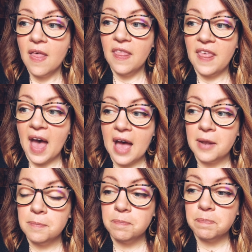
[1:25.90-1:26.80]

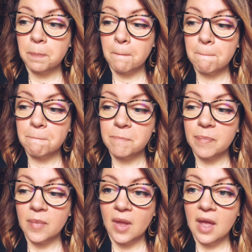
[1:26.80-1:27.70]
that
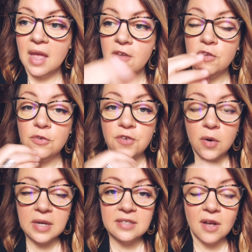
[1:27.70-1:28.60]
if you
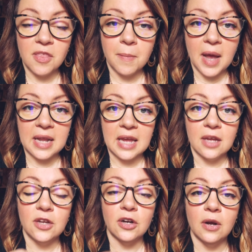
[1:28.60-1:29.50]
focus on the money